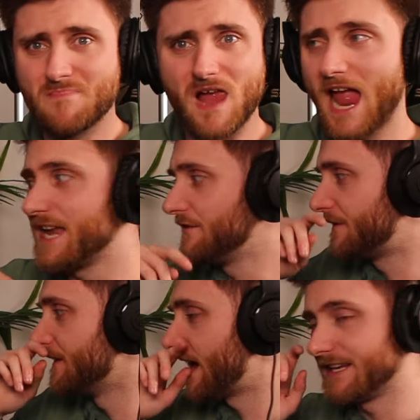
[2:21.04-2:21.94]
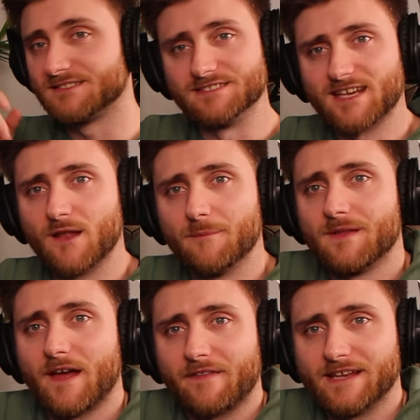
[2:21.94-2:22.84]
anything that isn't telling me
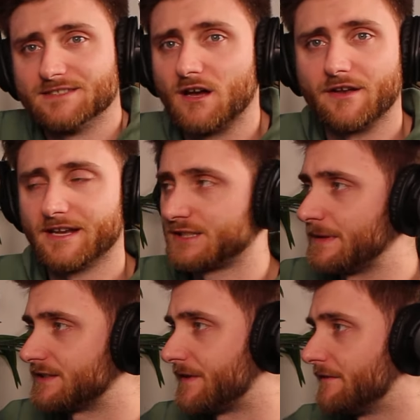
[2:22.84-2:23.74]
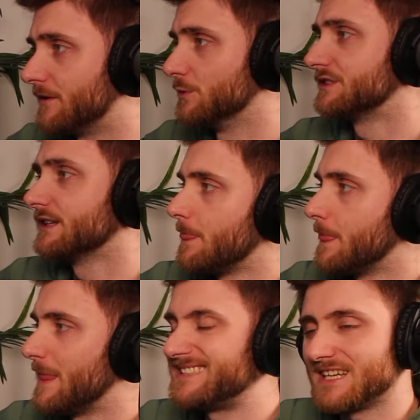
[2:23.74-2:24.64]
that these aren't expensive headphones.
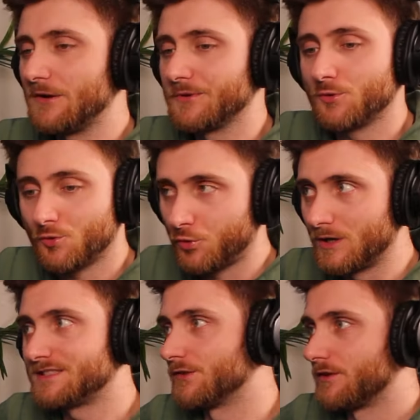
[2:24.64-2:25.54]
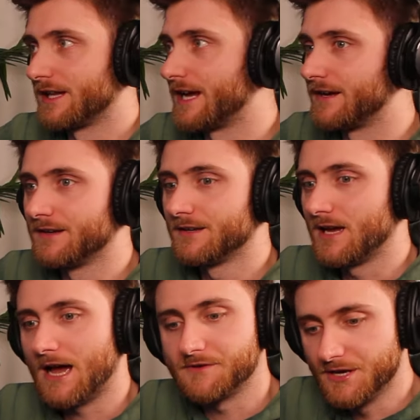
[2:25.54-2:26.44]
They sound crystal clear,
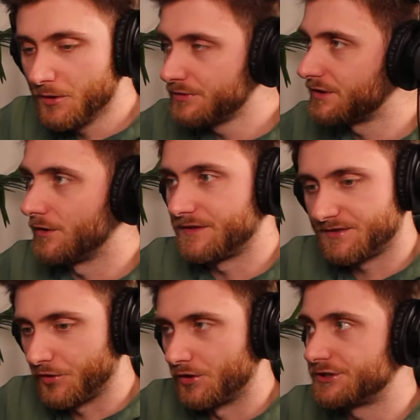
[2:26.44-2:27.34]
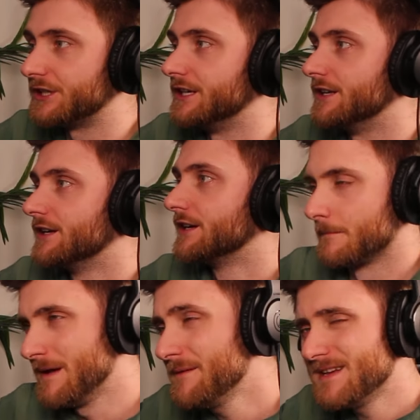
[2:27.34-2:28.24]
have no sort of distortion.
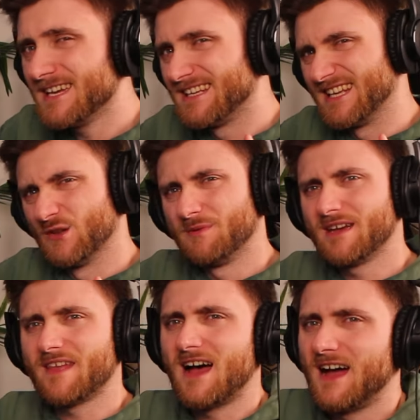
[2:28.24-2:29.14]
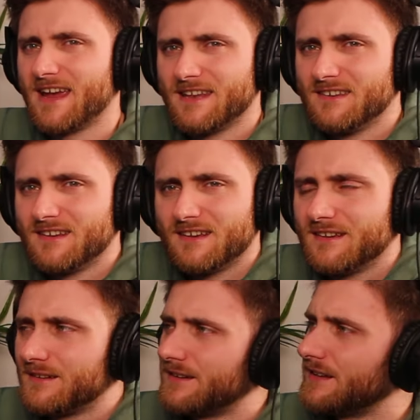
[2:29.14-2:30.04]
Maybe a little bit of the high end
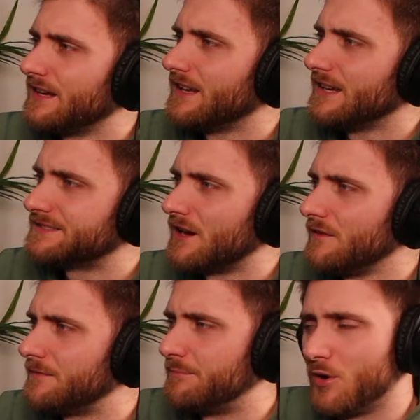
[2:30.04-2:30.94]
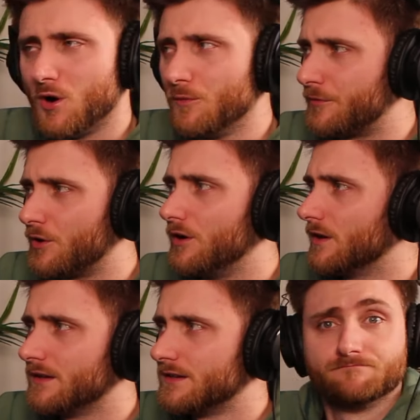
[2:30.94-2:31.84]
is off, but
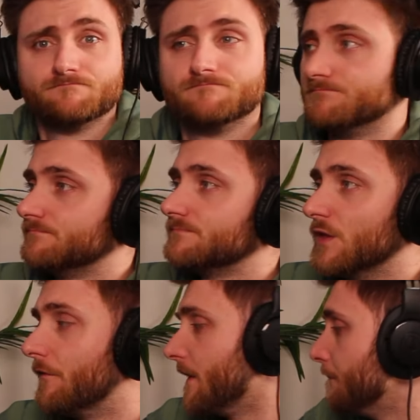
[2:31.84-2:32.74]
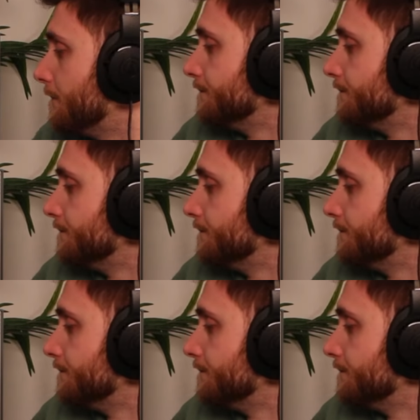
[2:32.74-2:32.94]
overall, loving them.